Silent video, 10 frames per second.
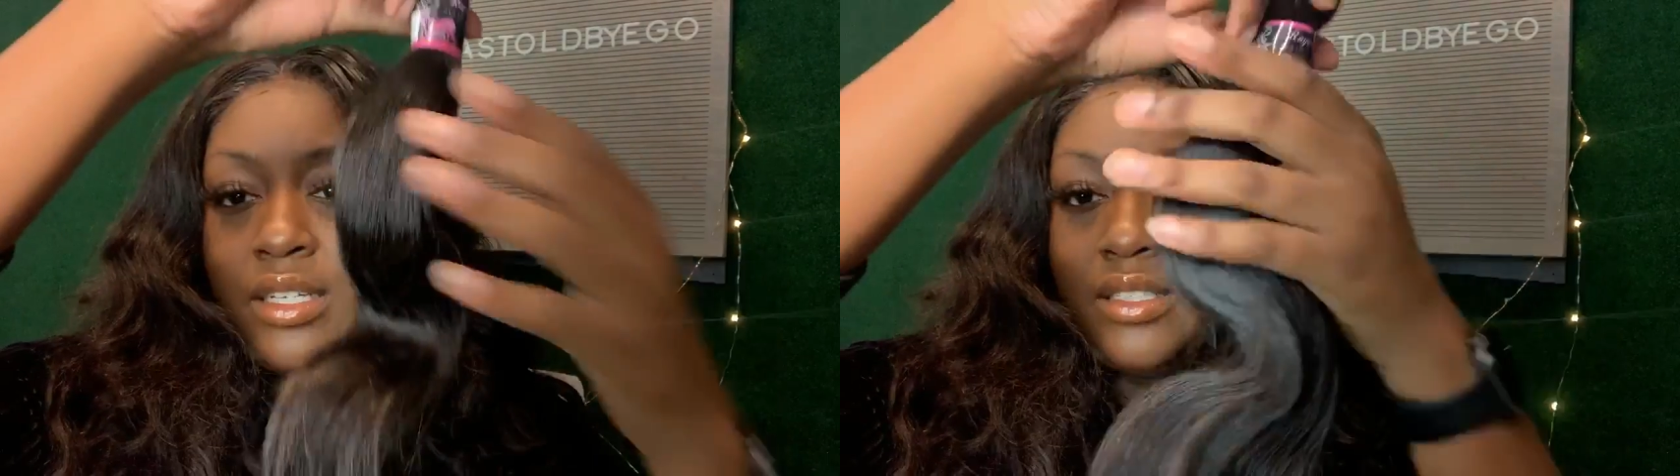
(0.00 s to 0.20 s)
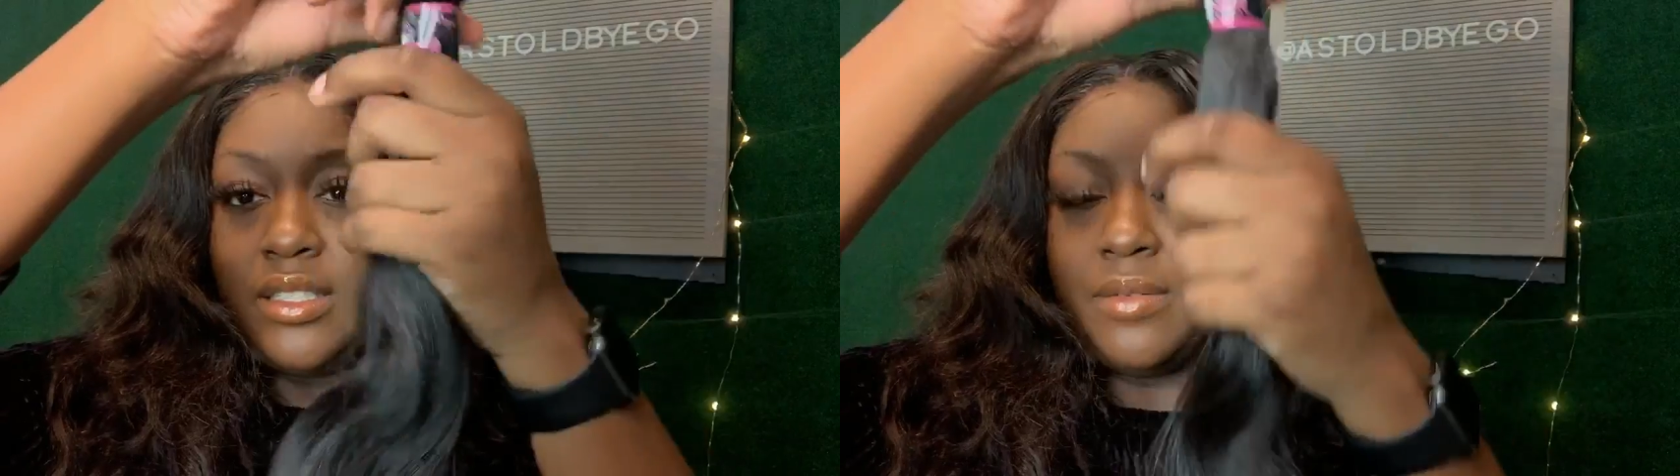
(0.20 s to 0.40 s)

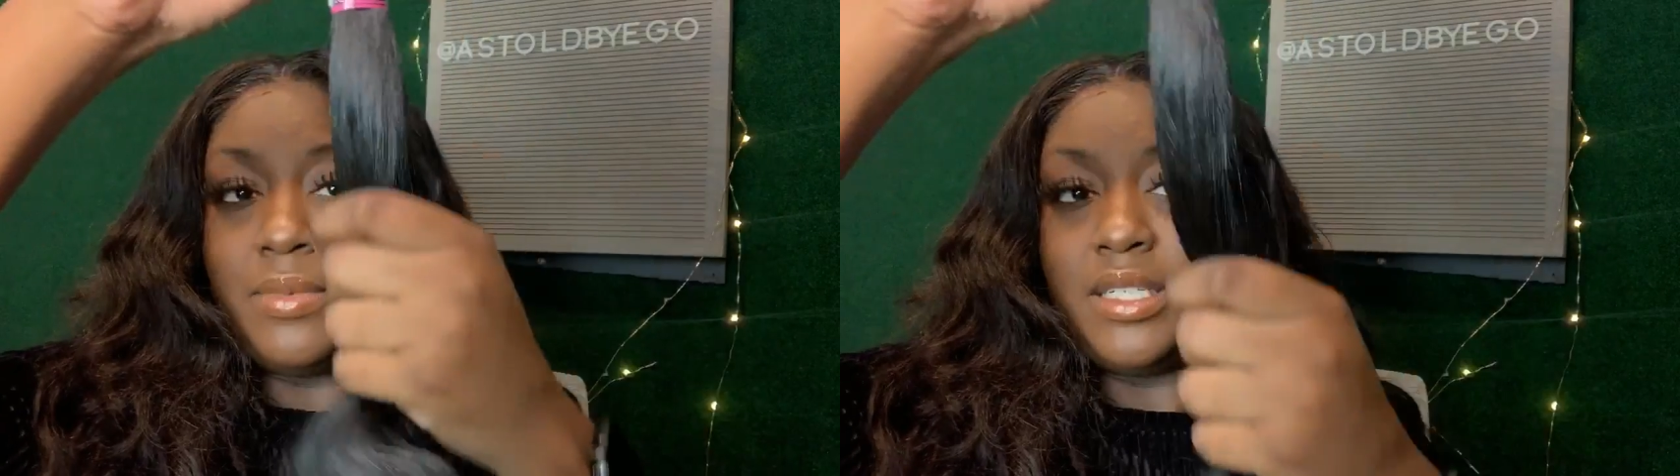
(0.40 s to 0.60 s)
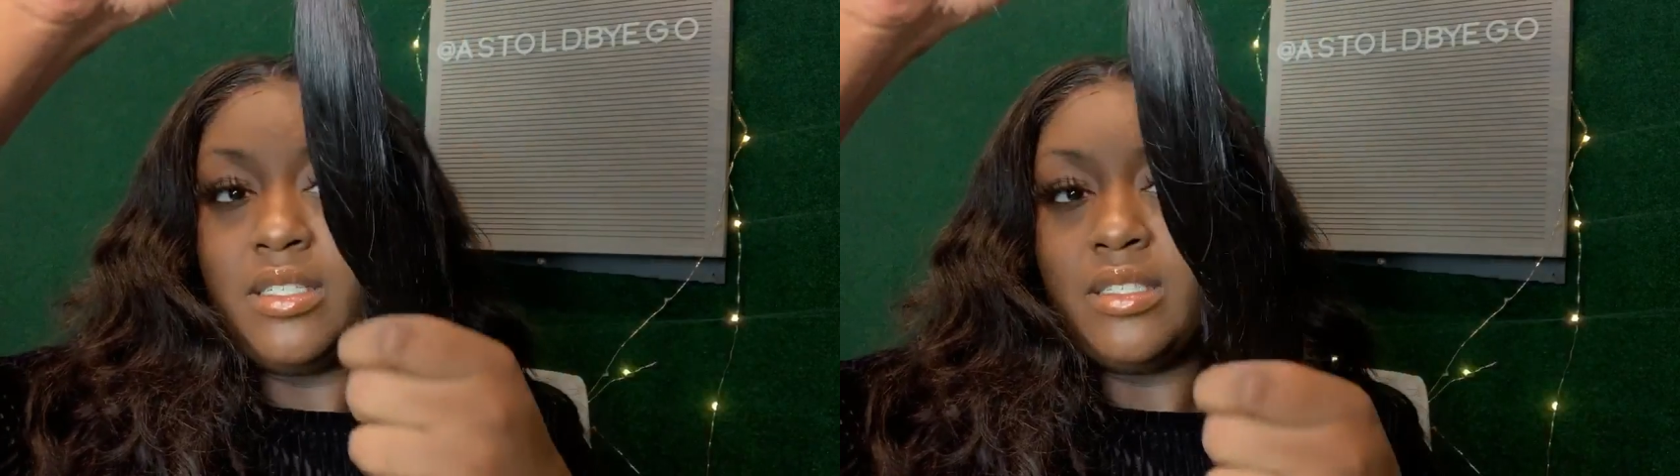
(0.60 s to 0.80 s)
So the
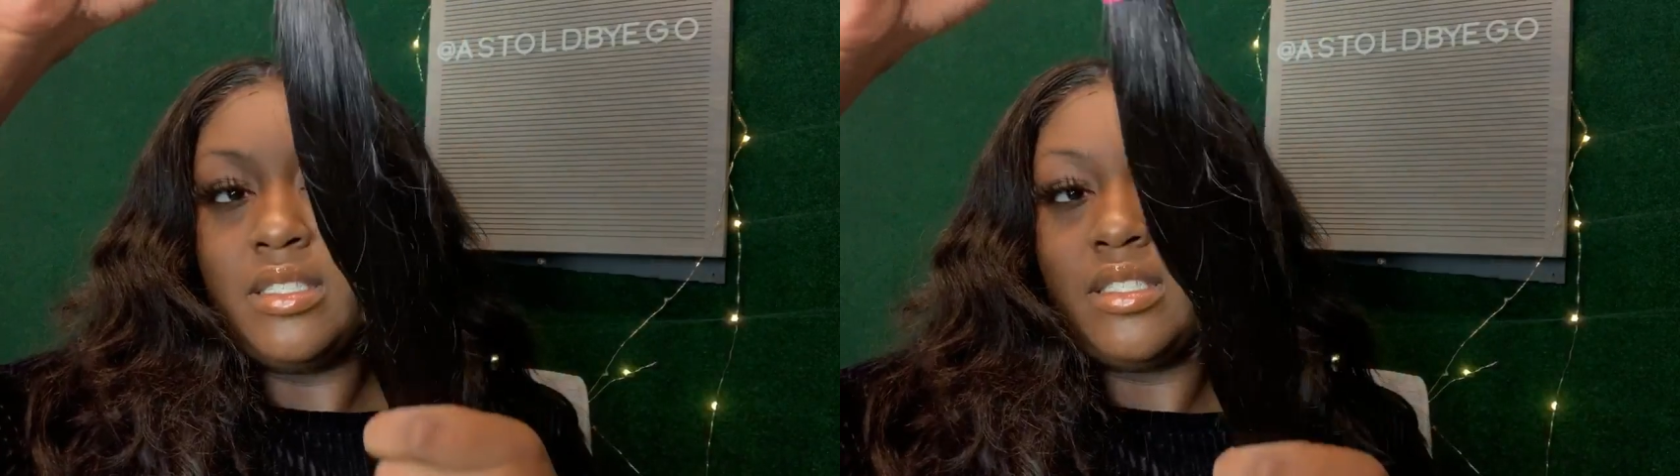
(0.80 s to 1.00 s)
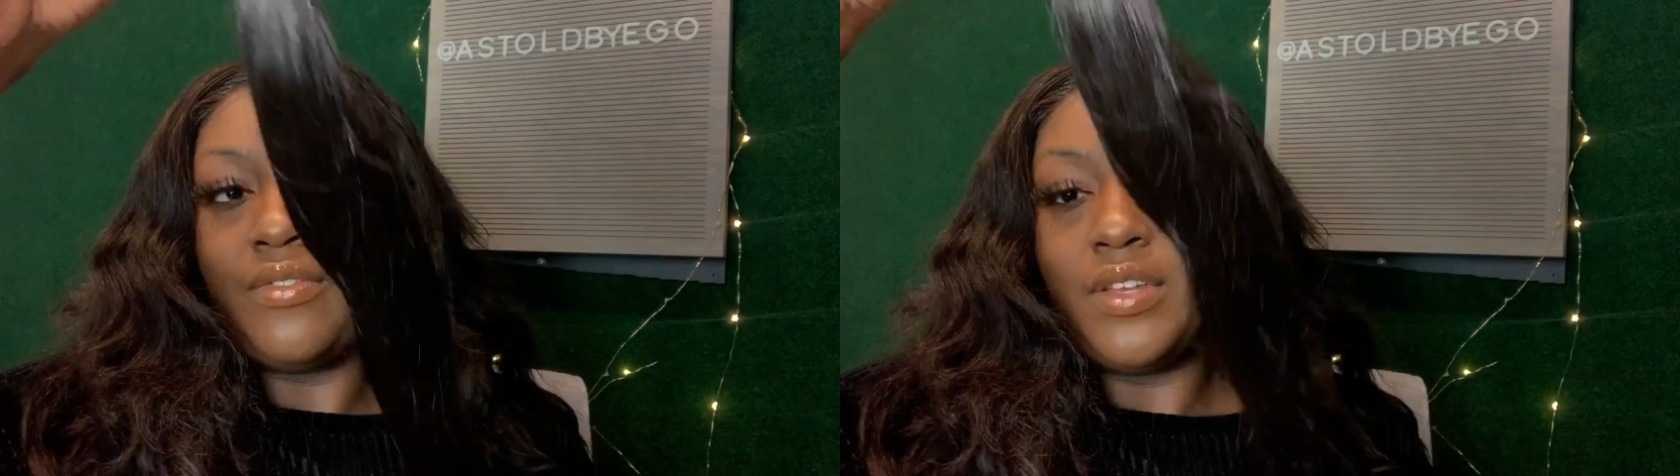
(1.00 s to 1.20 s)

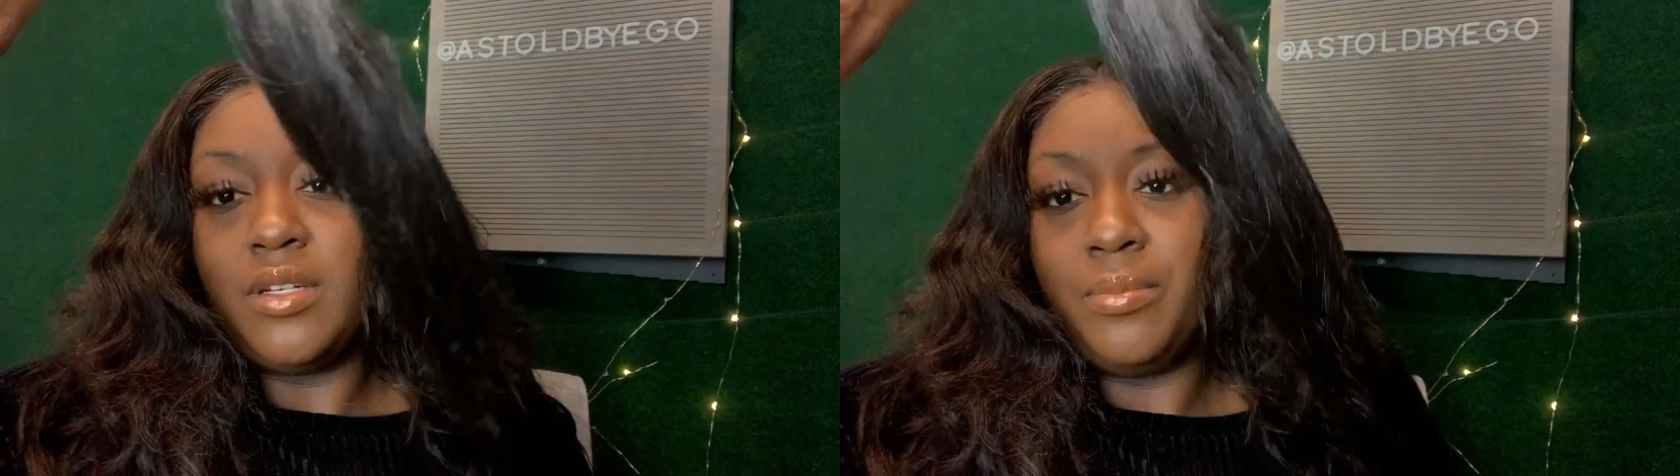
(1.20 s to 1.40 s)
bundles feel